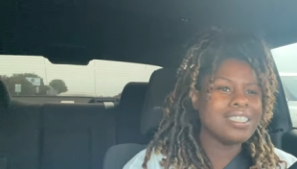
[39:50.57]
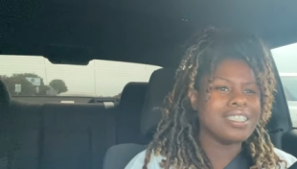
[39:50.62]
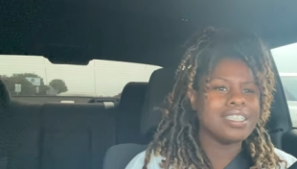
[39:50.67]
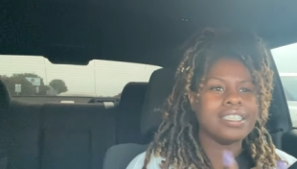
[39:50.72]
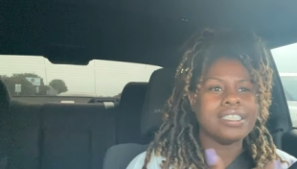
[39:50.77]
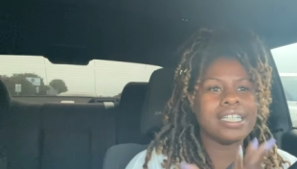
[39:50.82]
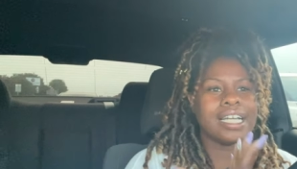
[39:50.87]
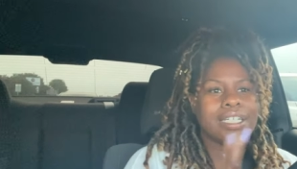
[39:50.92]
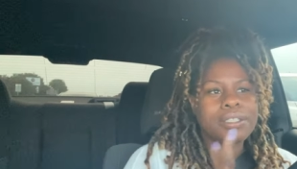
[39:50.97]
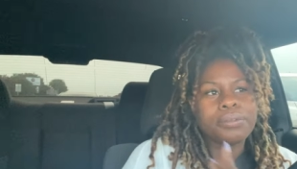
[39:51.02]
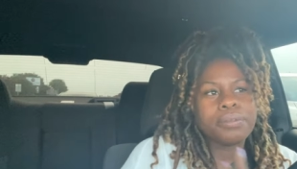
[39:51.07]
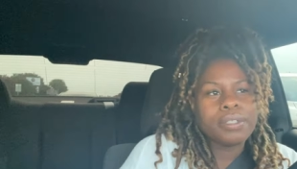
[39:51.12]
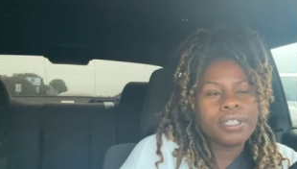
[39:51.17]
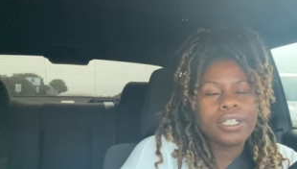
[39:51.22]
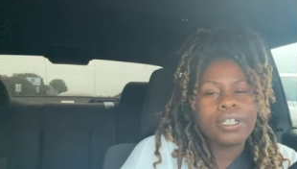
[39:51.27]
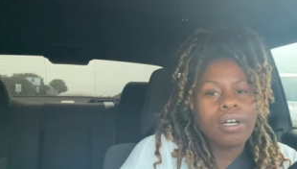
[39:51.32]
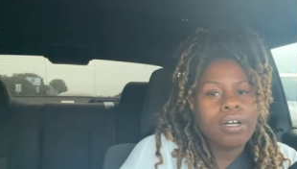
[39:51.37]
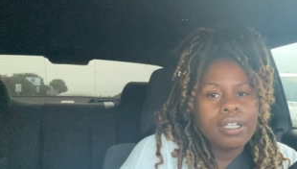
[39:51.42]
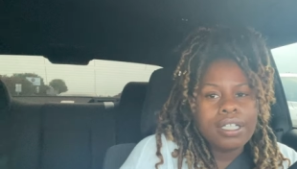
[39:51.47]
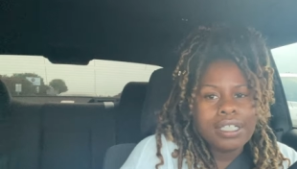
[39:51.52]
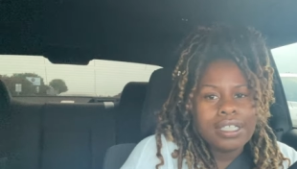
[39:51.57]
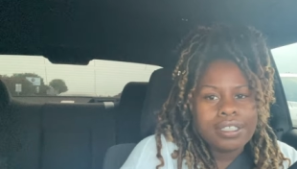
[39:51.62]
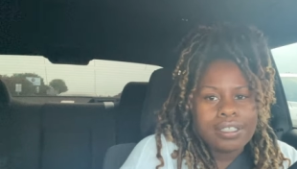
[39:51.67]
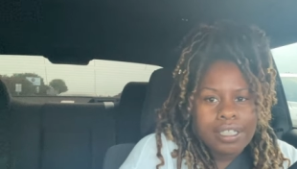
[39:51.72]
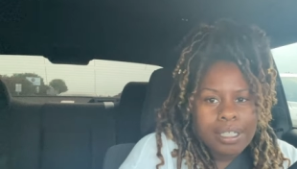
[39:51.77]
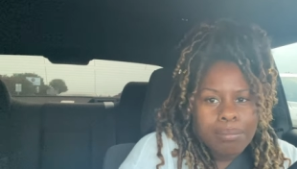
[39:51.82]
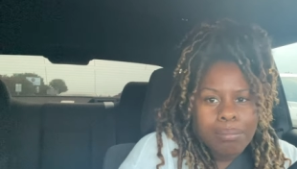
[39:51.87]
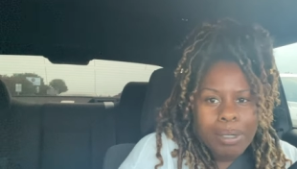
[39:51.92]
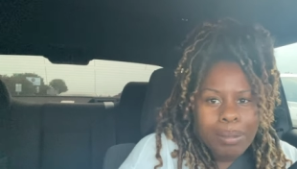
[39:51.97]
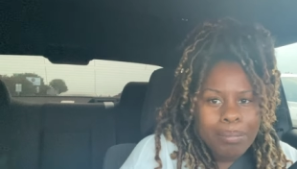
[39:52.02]
because that's where it all is,
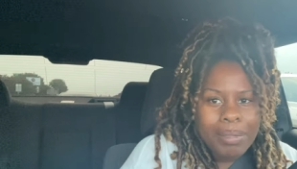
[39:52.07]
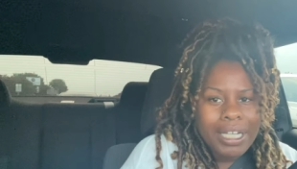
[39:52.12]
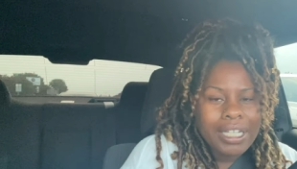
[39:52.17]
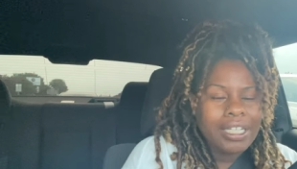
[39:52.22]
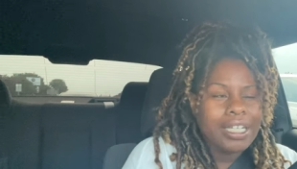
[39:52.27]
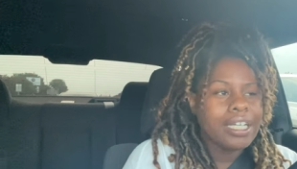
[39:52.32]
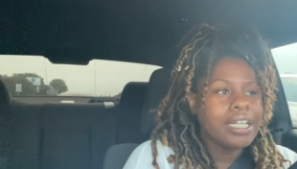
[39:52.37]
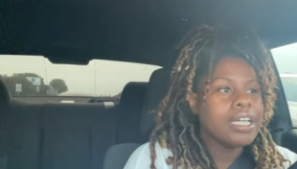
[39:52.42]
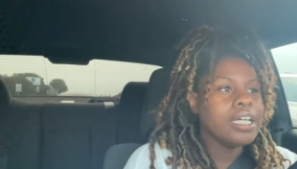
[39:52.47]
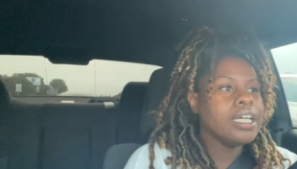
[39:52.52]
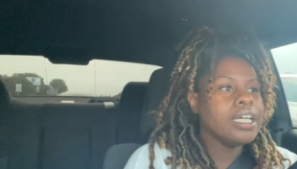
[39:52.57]
in my belly.